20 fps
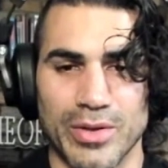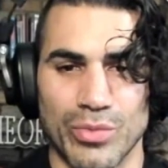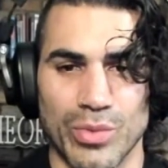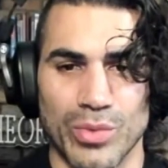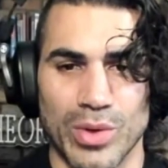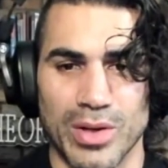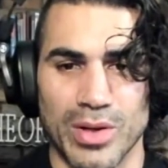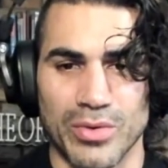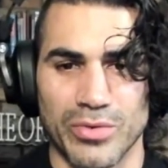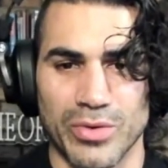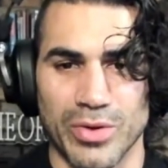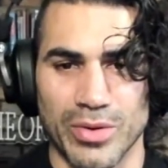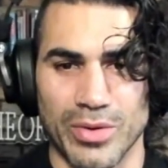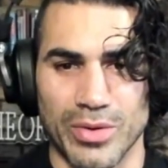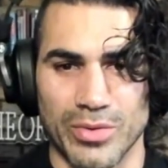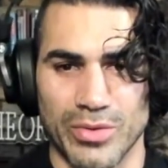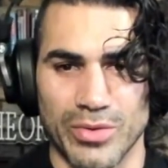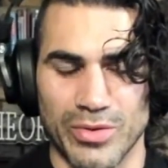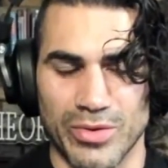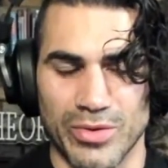well. So
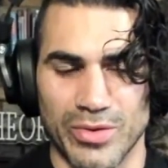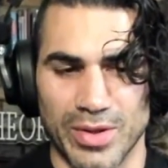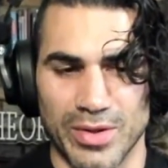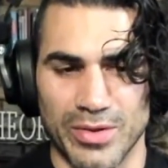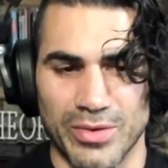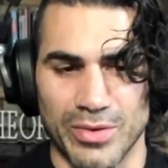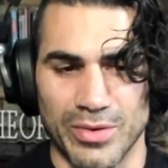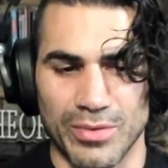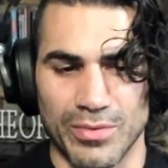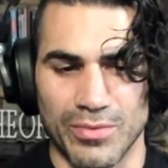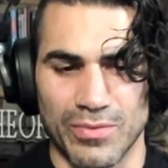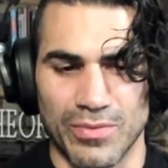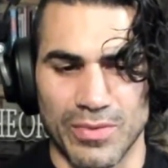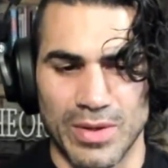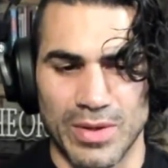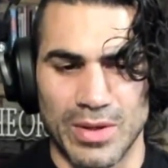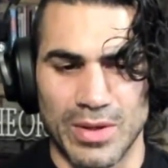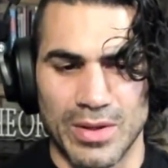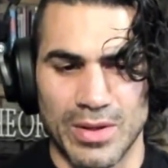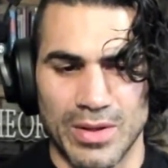there's a sense of,
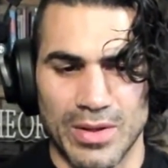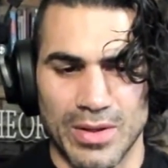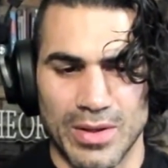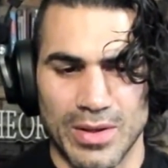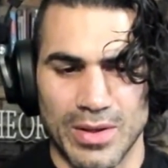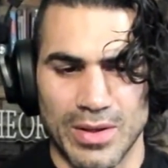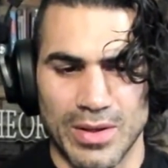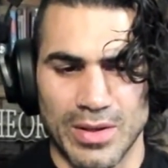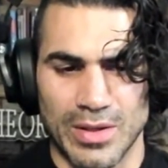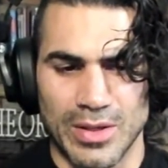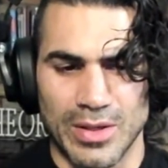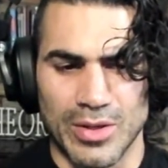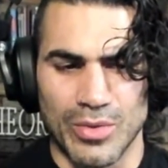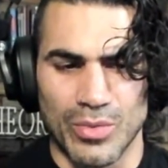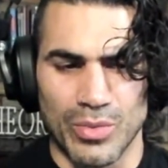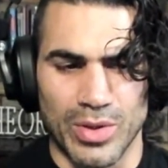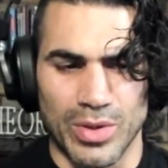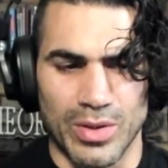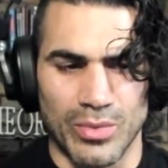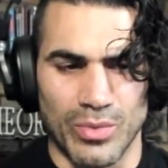
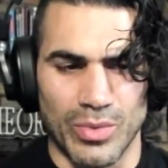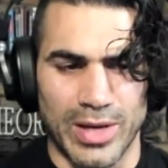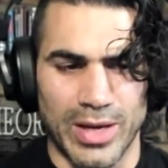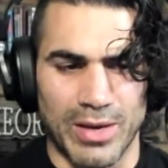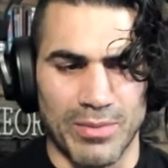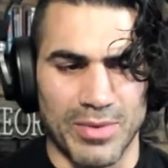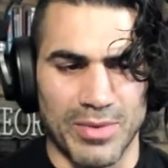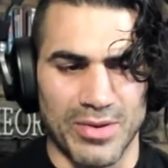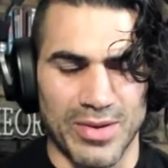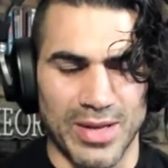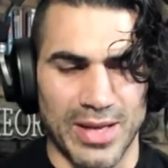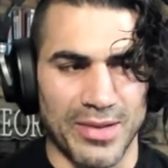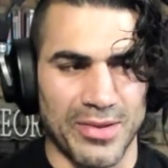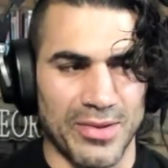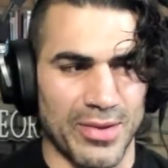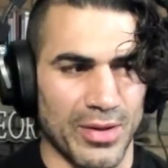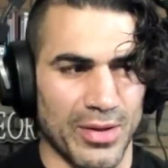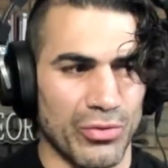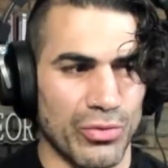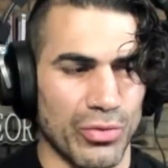we have this
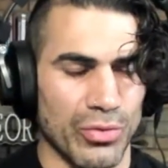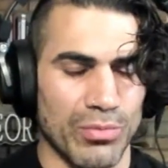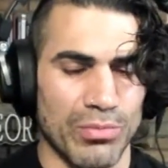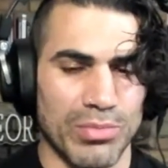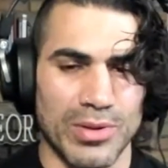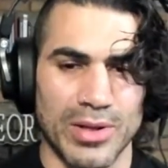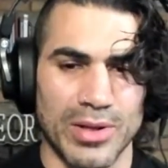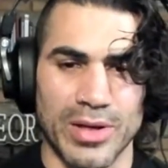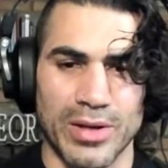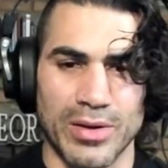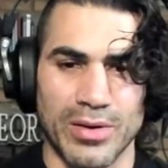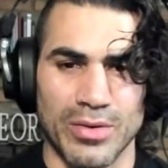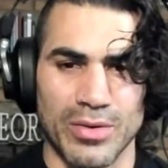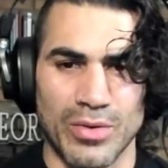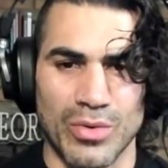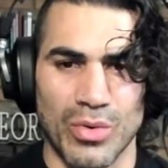ancestral blood